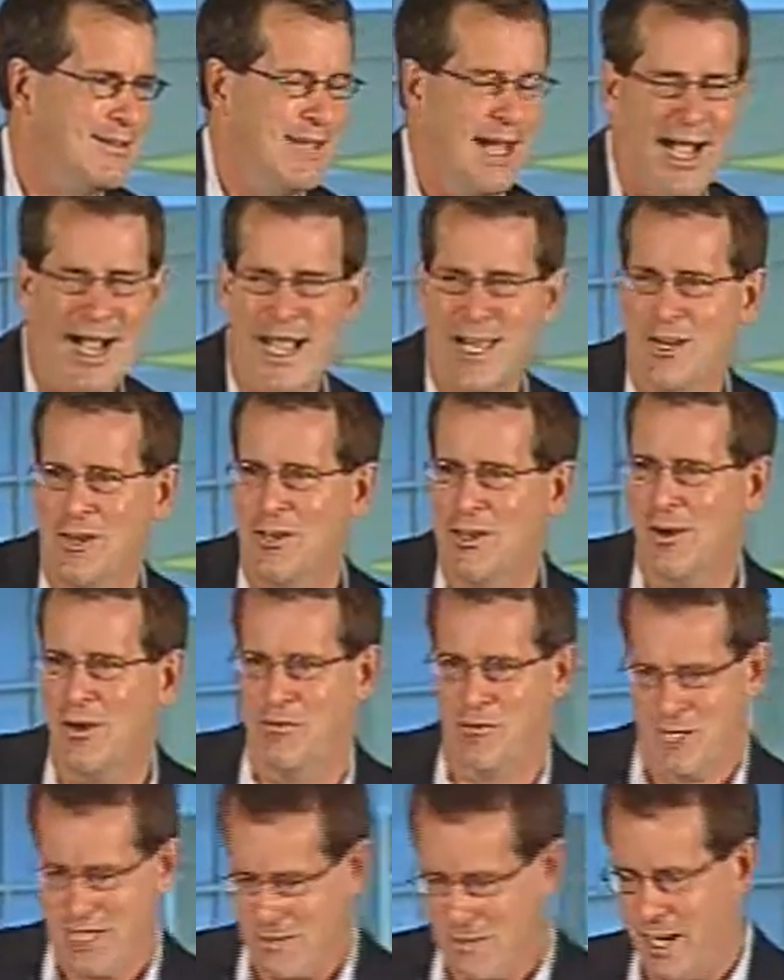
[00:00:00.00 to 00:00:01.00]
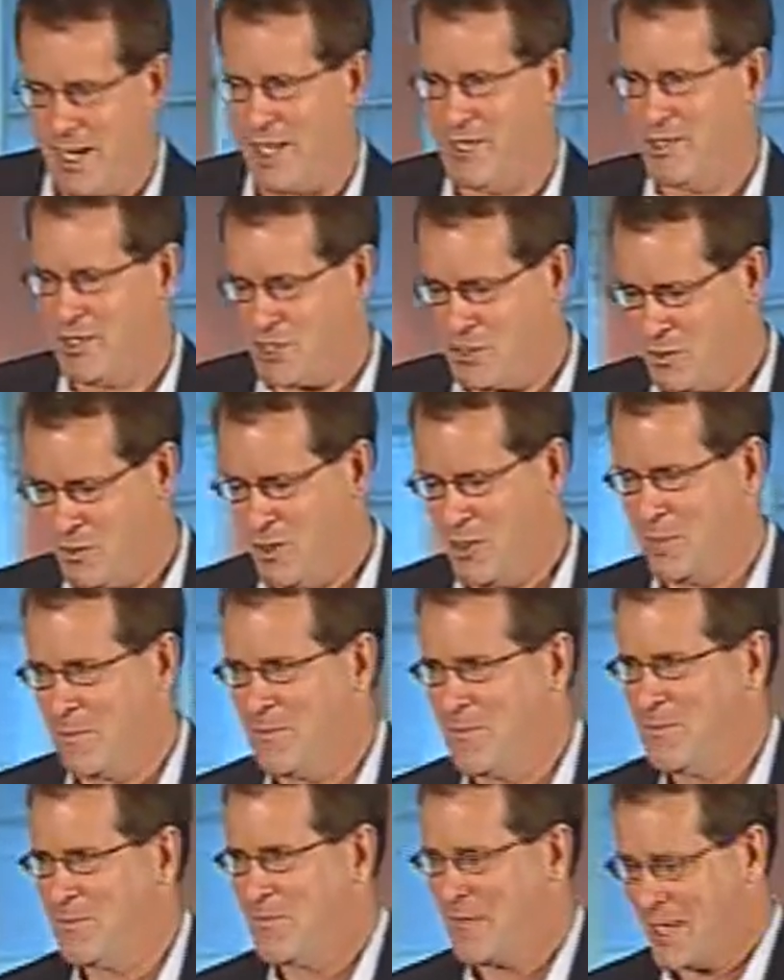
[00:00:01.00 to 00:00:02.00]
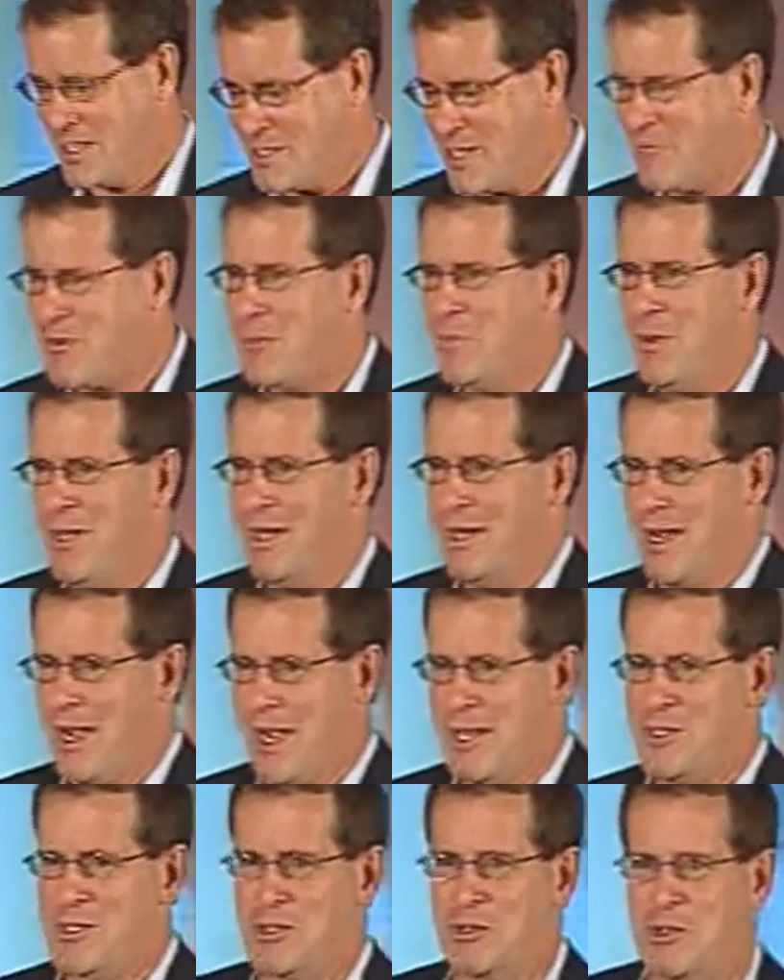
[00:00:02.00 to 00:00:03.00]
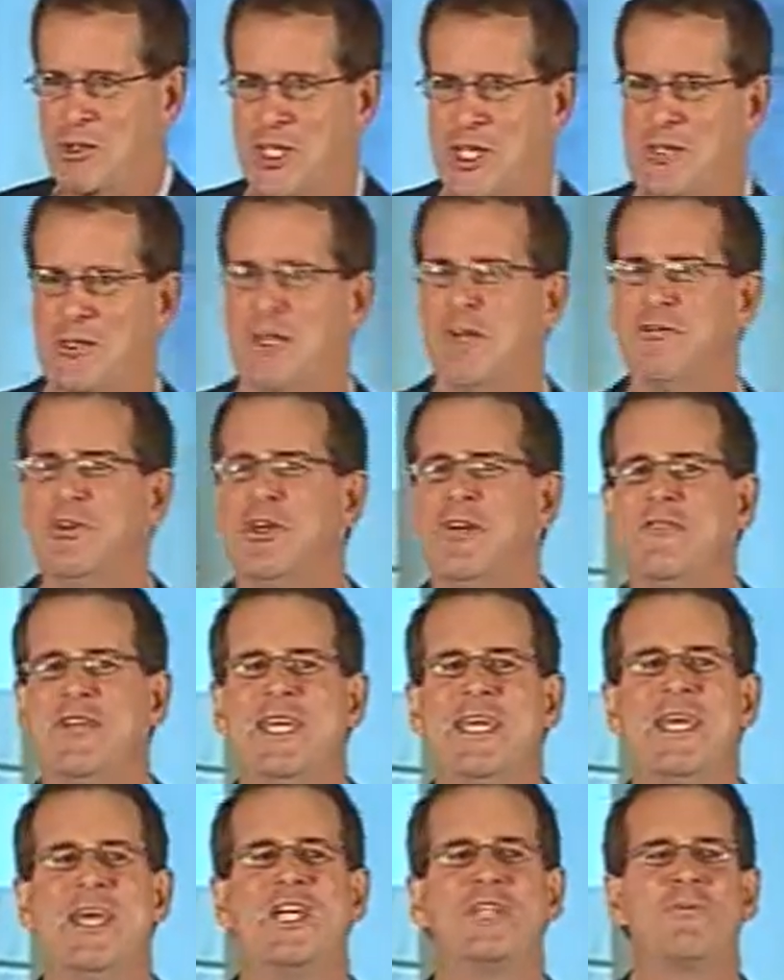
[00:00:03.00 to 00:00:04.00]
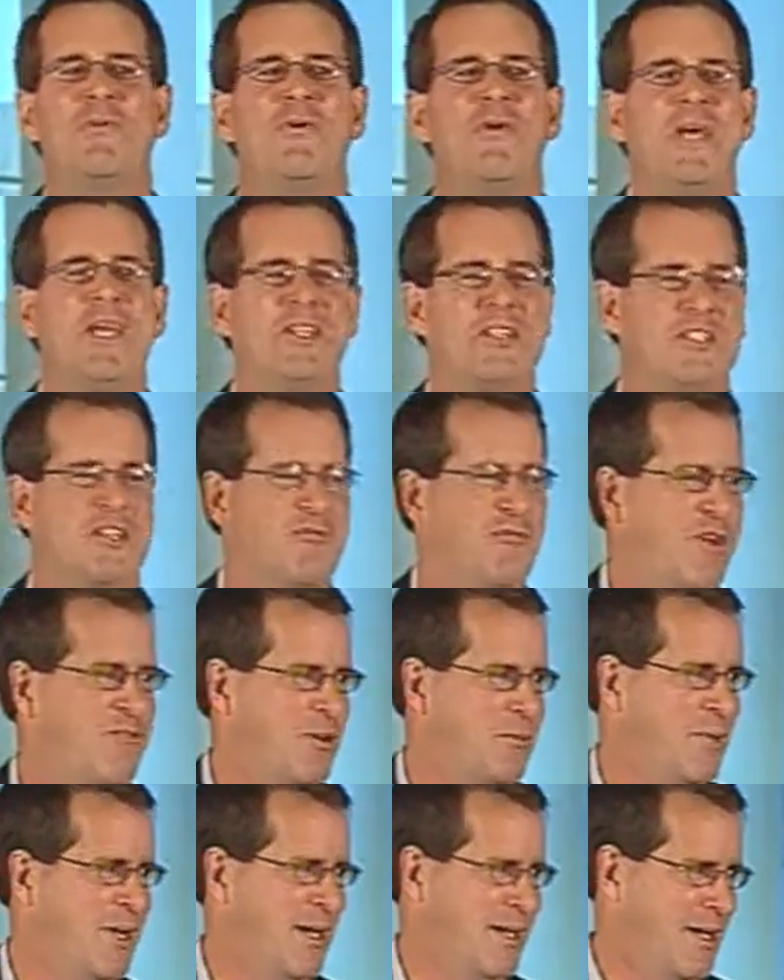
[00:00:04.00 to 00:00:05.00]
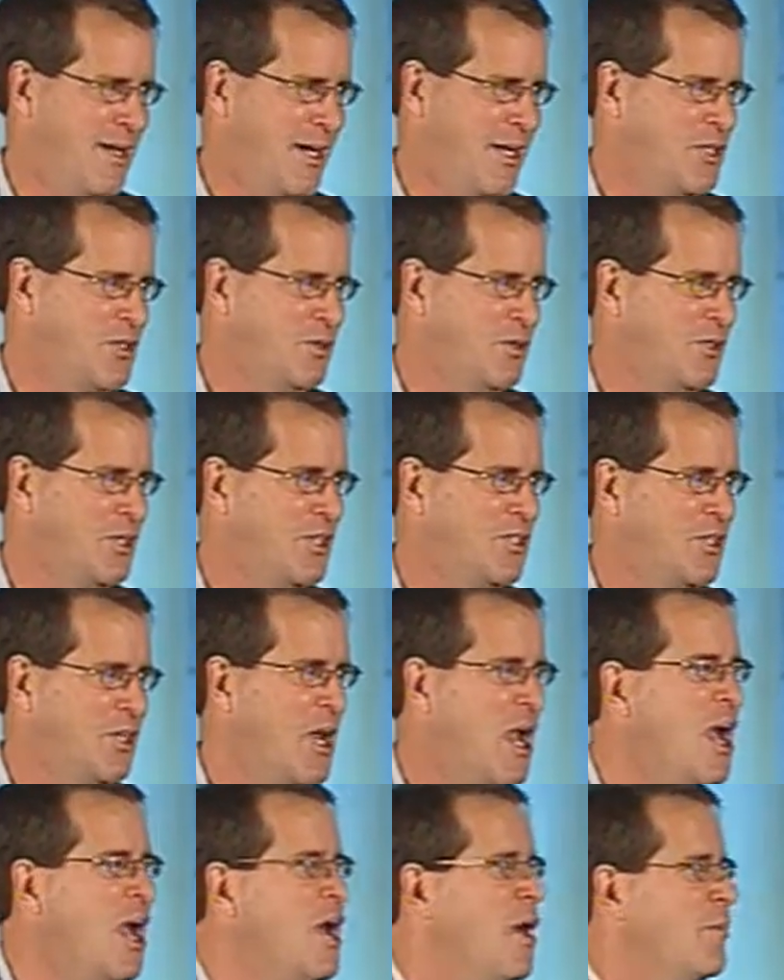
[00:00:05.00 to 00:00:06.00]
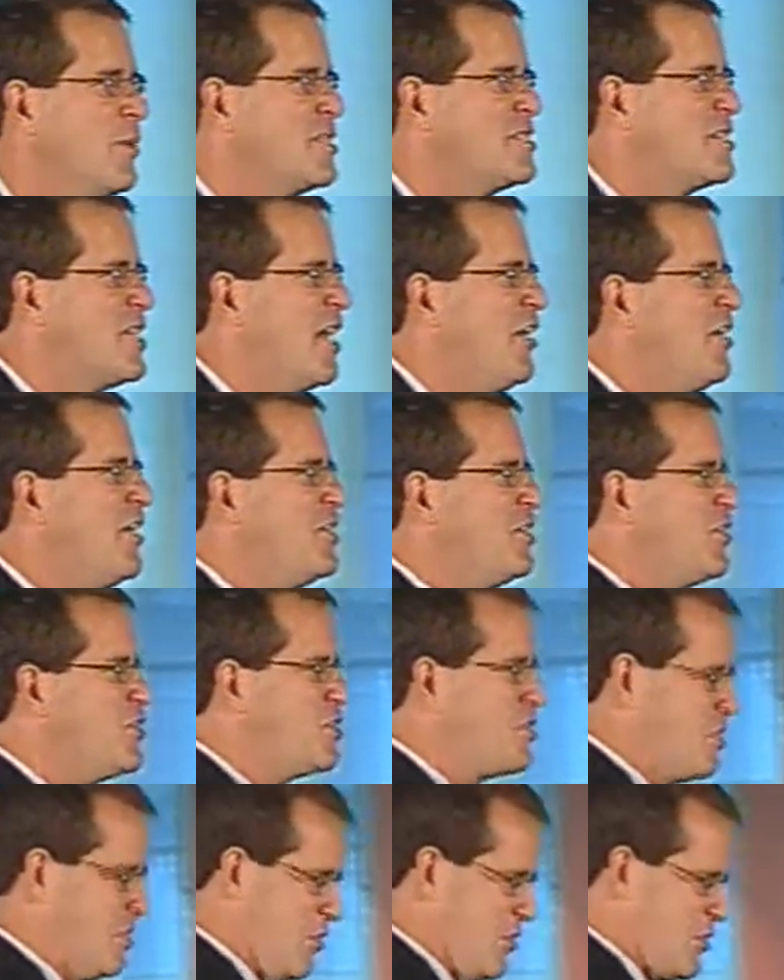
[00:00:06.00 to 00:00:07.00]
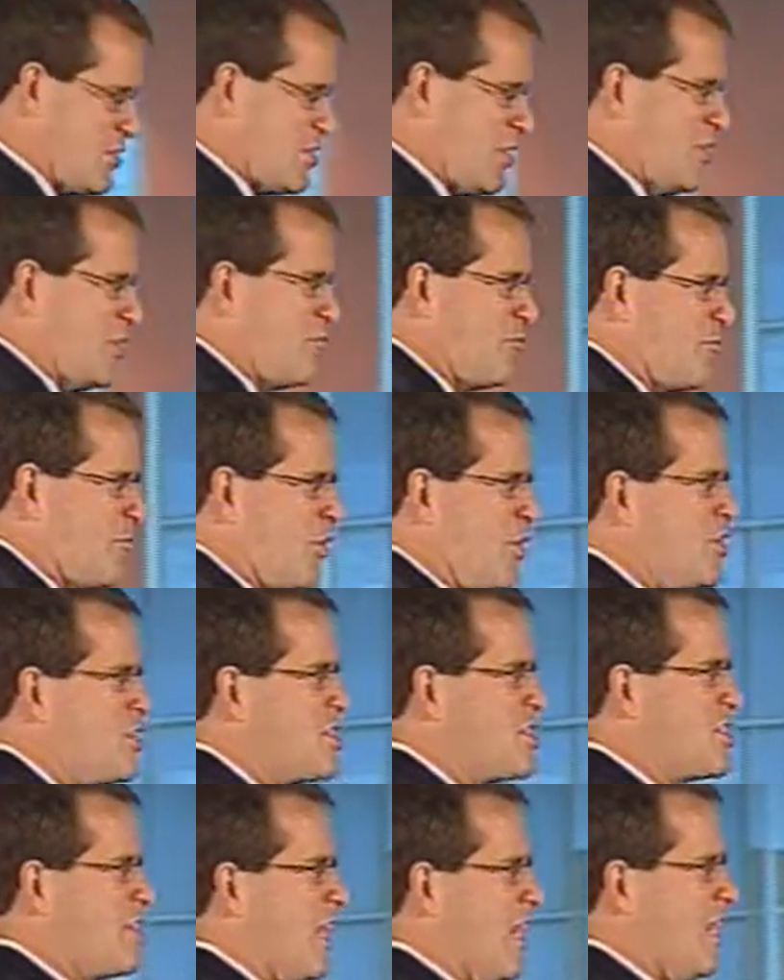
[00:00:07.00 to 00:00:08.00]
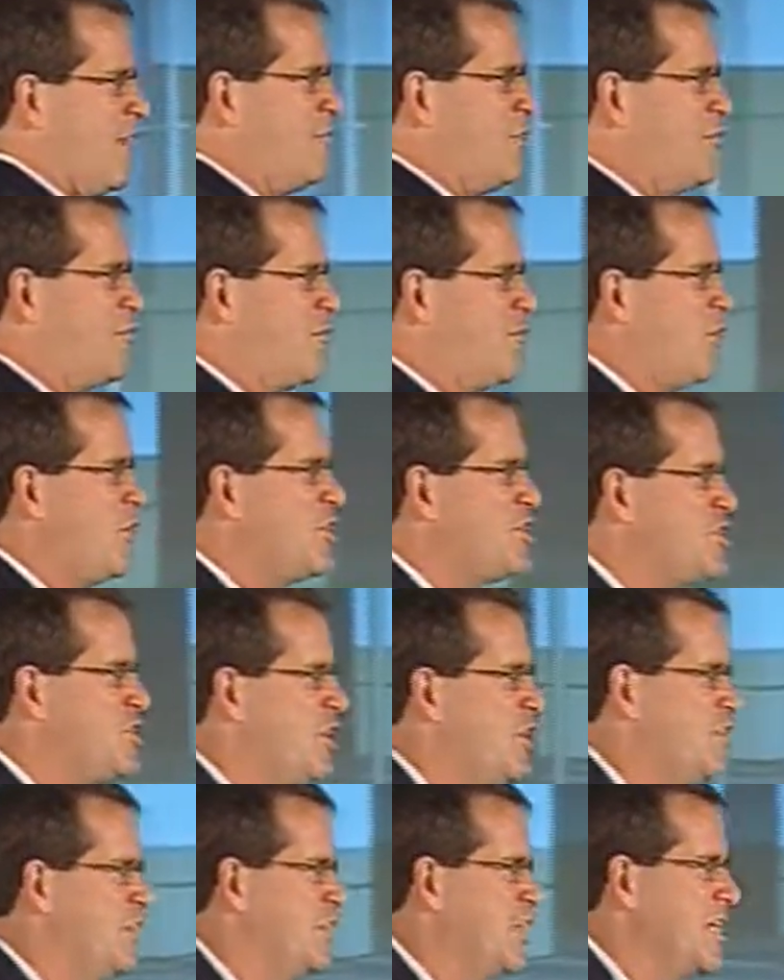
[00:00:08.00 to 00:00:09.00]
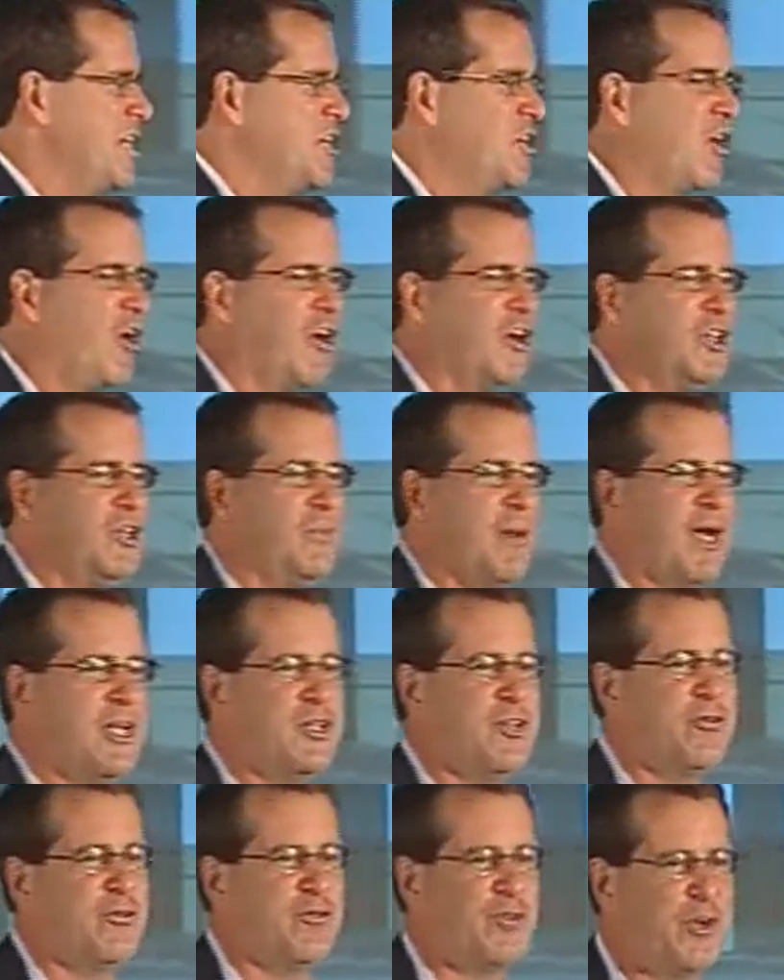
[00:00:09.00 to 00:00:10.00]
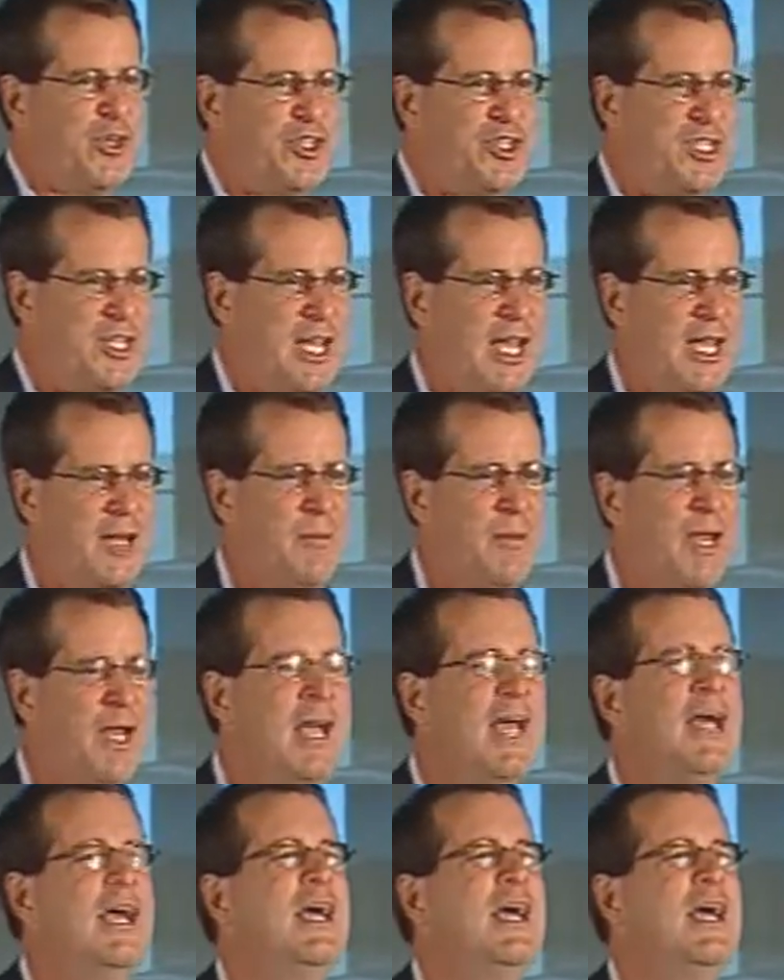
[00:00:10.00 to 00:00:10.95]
Now, I don't know if anybody in this room has ever been a high school teacher, or if you have any aspirations of ever being a high school teacher. But telling your students on the first day of your first year that they can call you by your first name